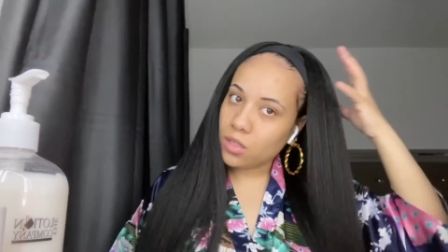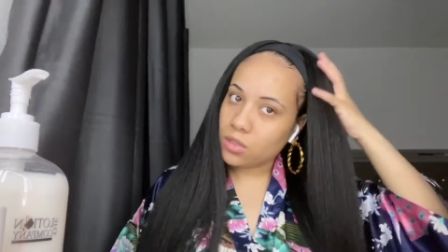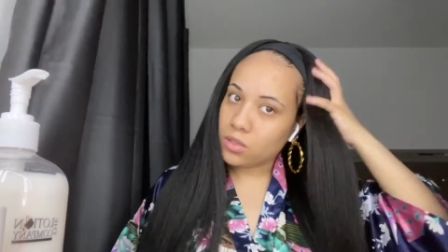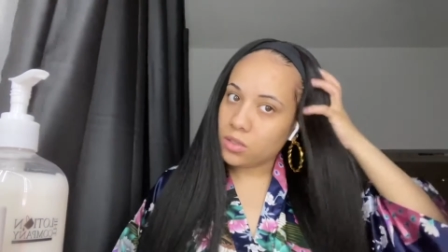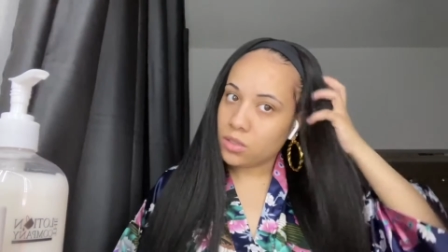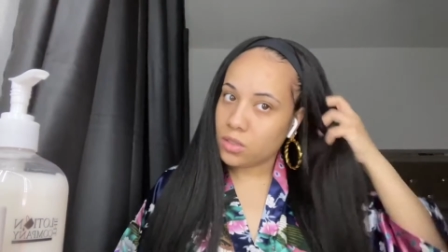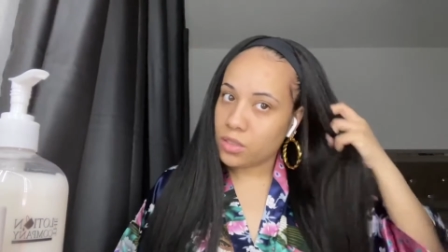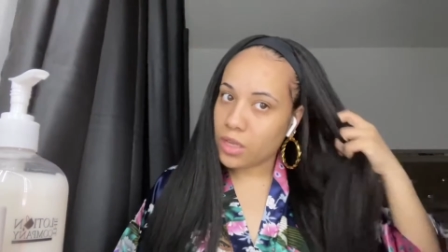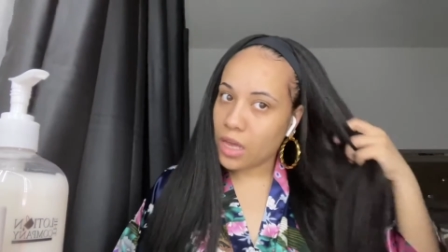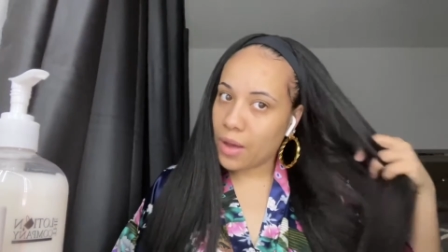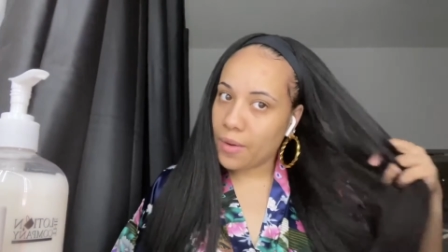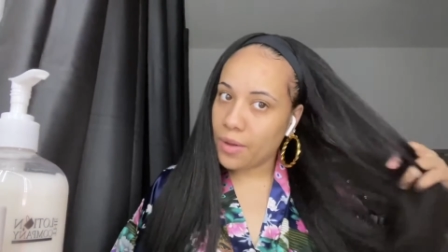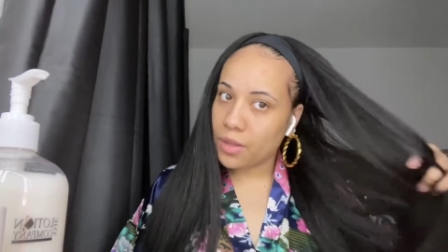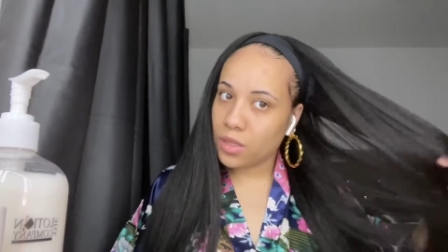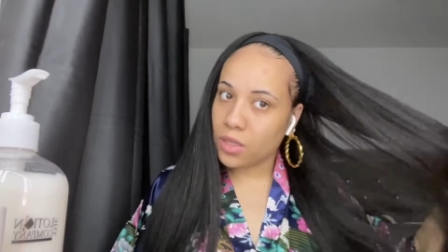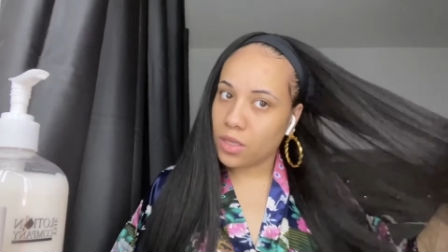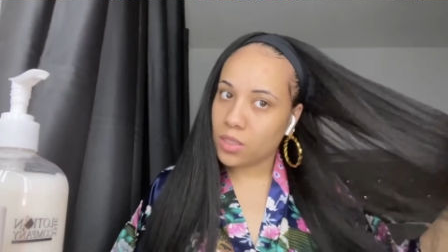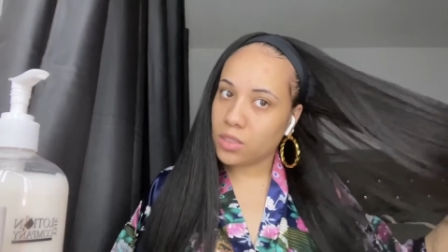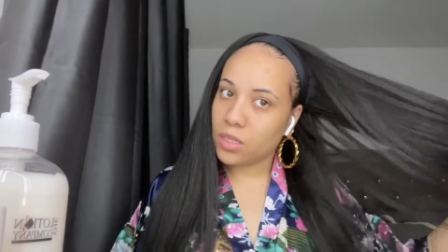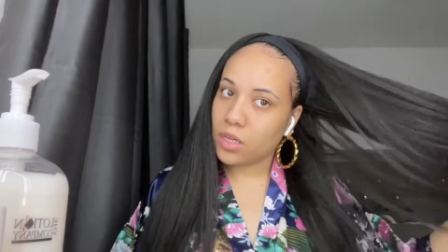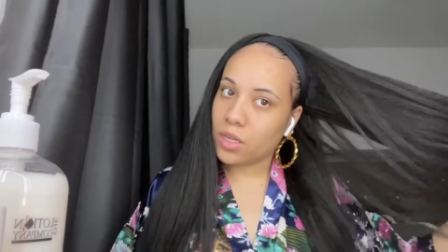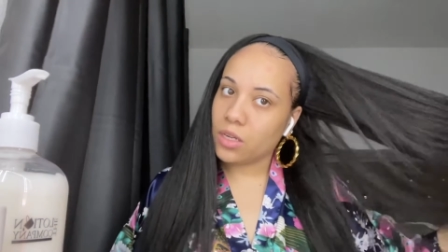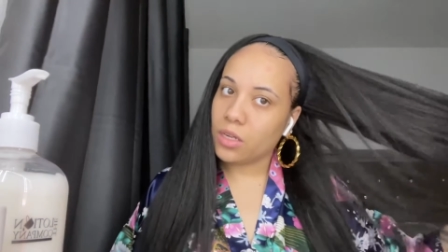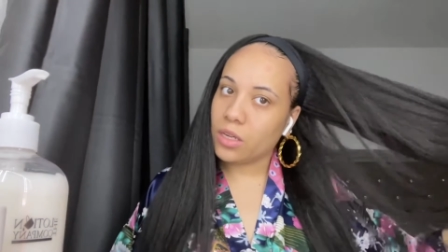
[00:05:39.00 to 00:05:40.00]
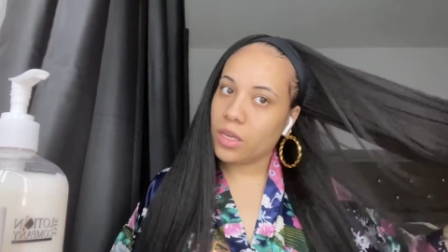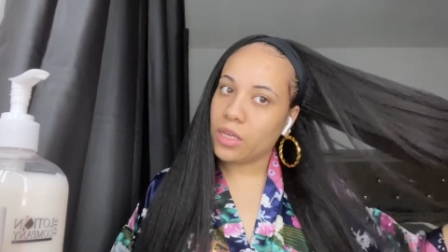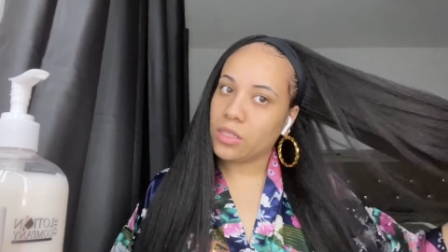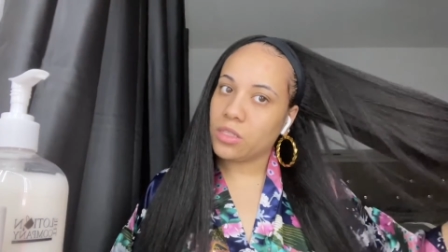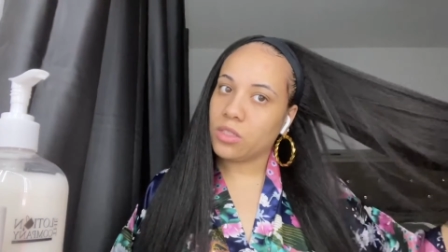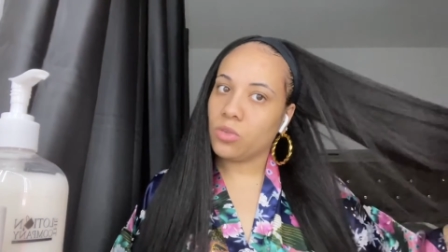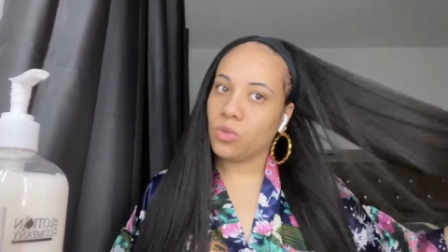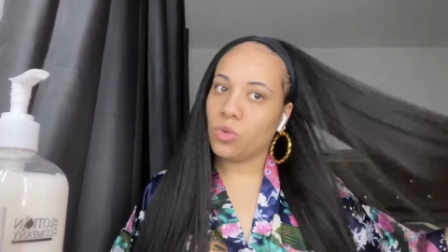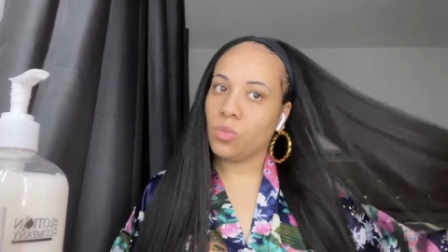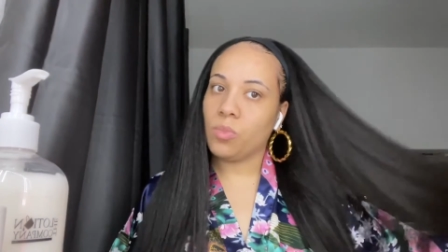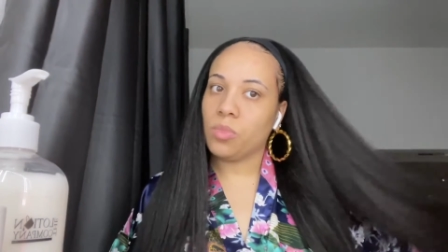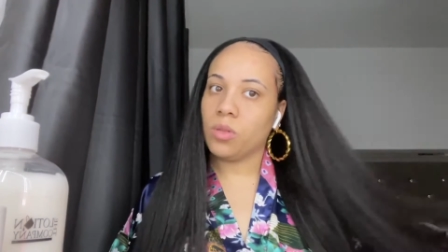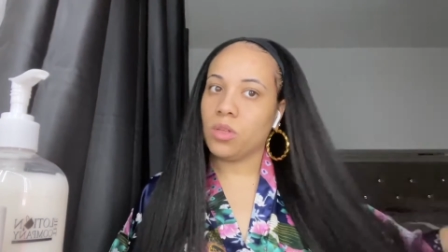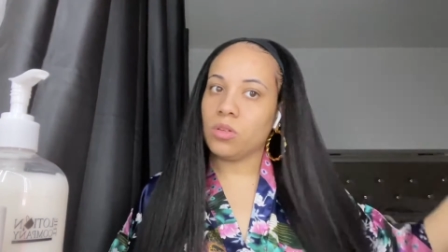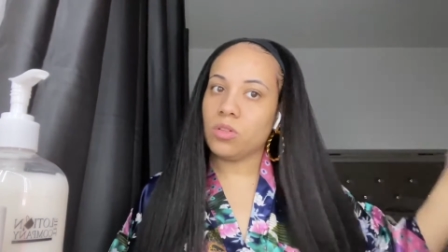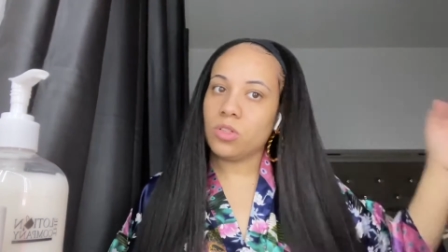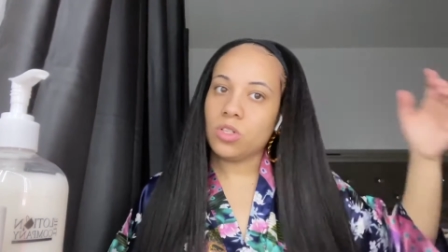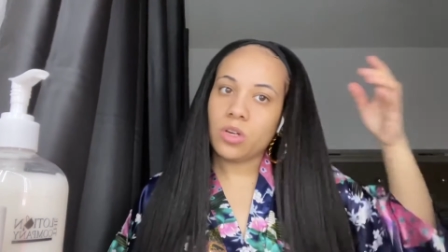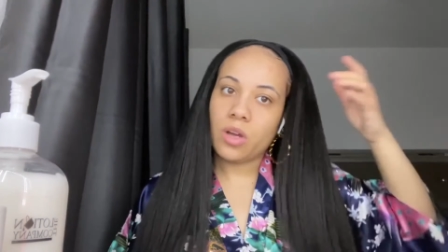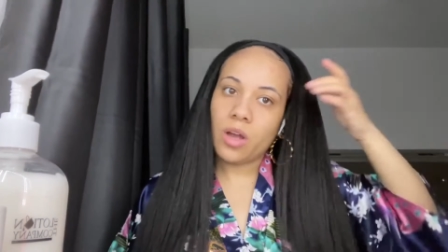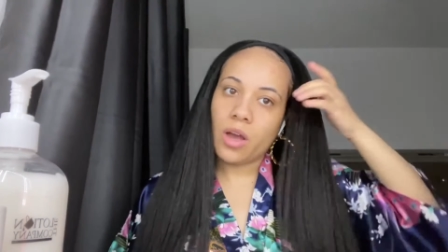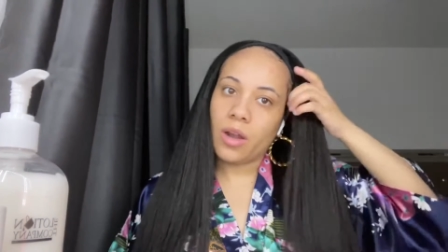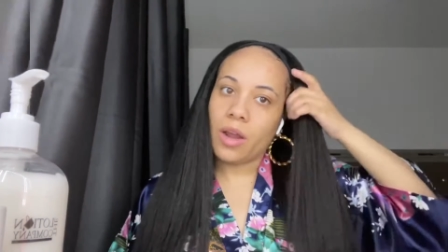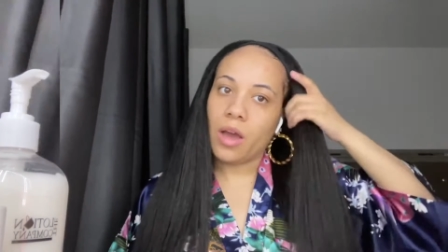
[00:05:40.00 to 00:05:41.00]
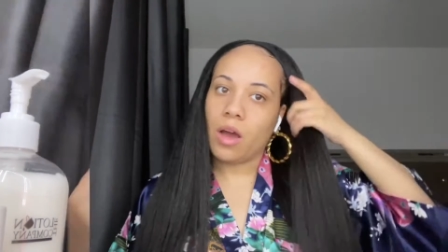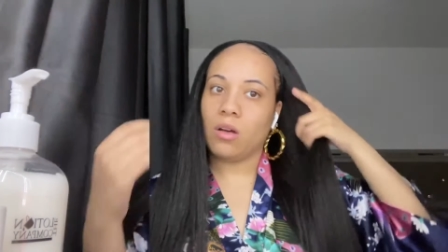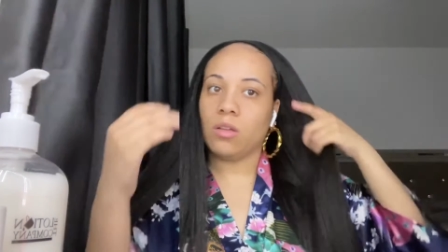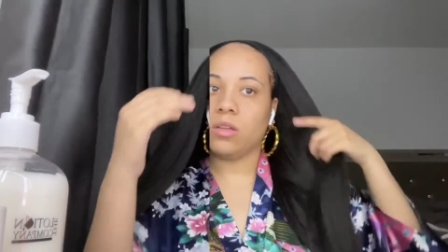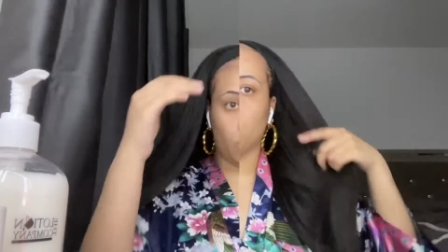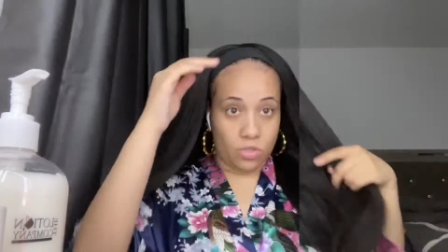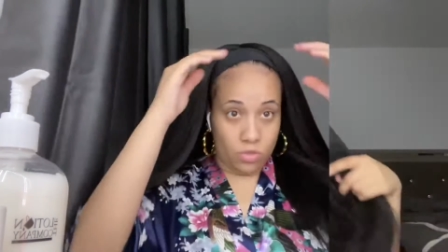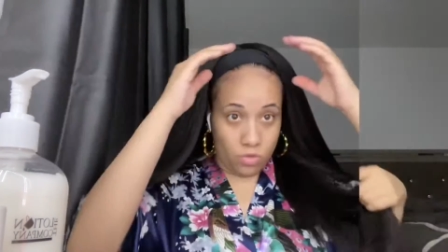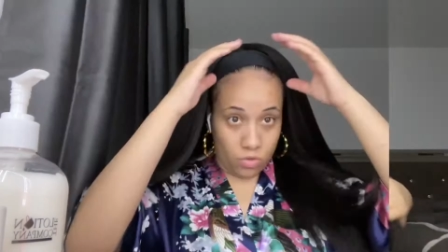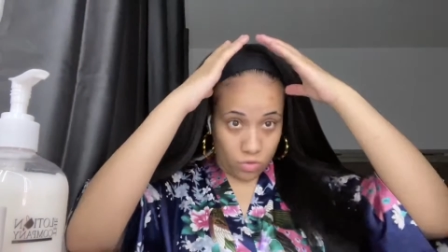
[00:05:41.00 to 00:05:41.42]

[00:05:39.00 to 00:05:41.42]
is how it looks like a nice little blow dried out look.